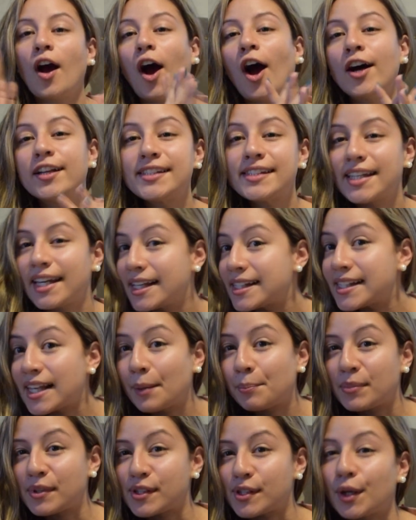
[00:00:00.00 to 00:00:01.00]
On today's
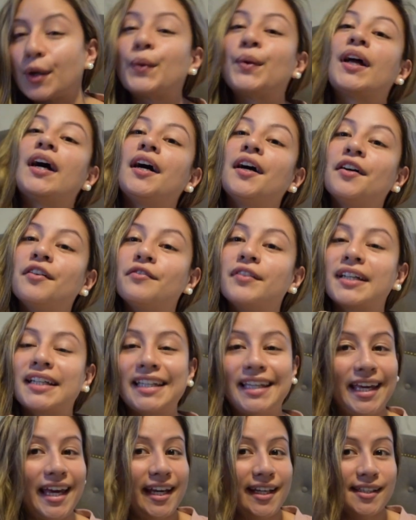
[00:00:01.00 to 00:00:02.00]
episode of
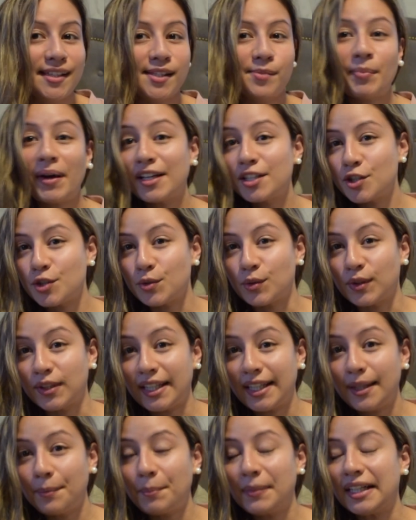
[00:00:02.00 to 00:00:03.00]
Gains by
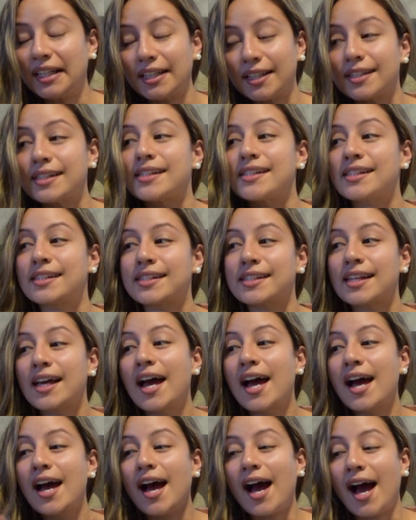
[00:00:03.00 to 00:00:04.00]
Julie, because
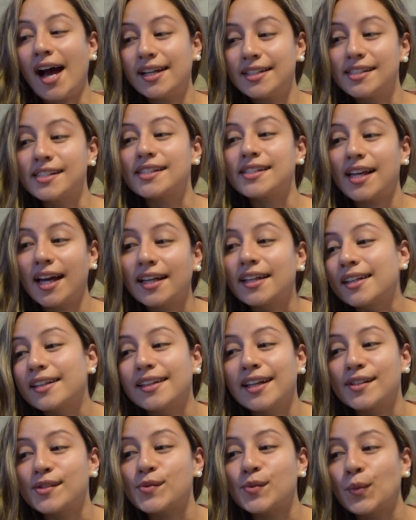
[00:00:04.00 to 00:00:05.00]
I decided
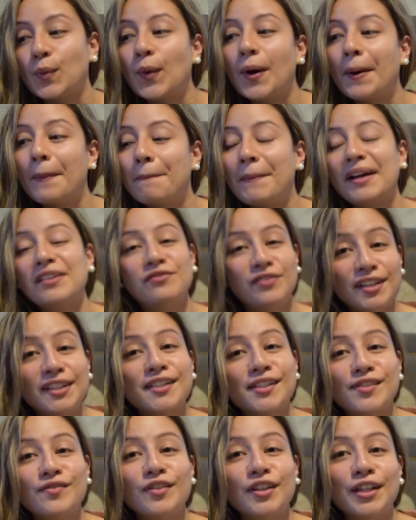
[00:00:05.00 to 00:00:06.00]
that's what my
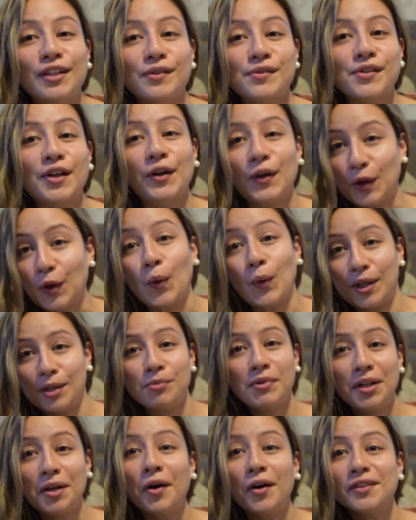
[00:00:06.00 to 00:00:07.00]
fitness videos are going to
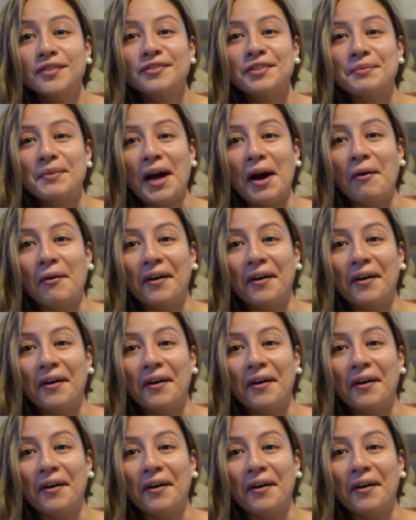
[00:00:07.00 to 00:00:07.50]
be called from now